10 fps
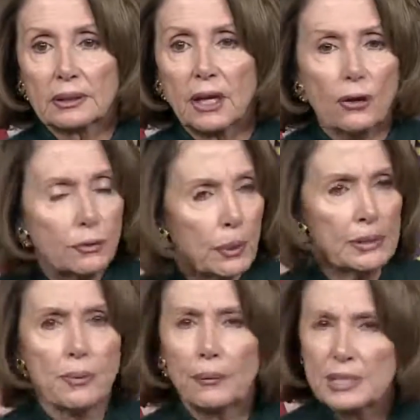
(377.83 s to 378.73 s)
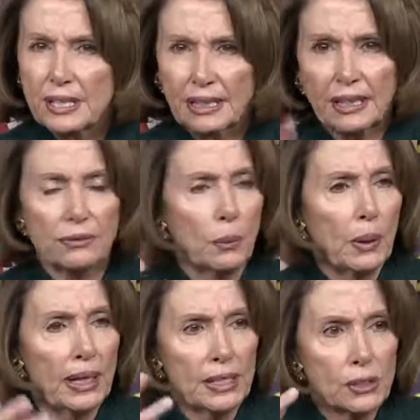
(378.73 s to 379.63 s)
Overwhelmingly, it was a
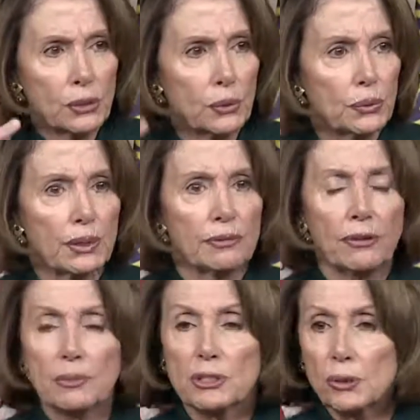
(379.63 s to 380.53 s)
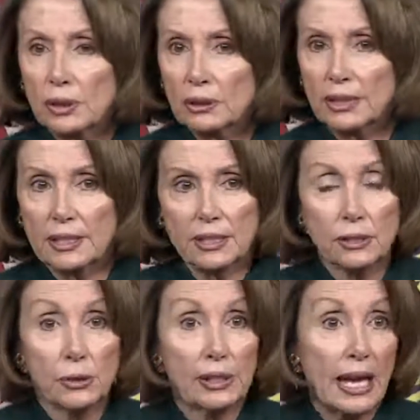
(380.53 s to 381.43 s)
giveaway to the pharmaceutical
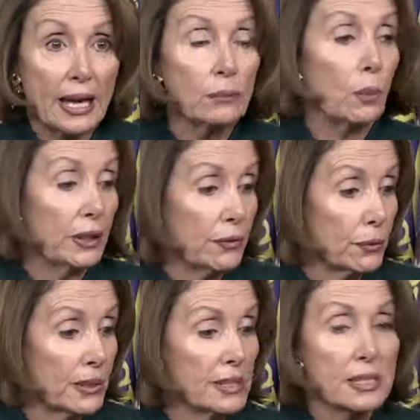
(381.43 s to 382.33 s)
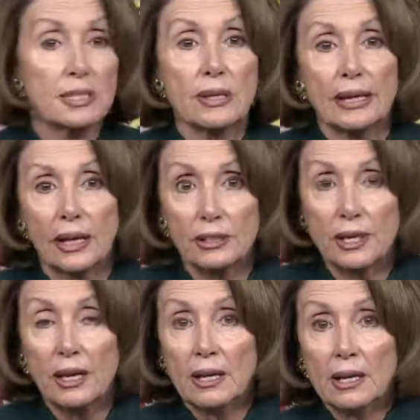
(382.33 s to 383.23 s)
industry, and one of the reasons that
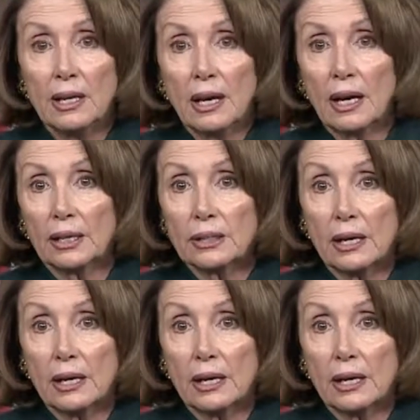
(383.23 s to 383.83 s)
our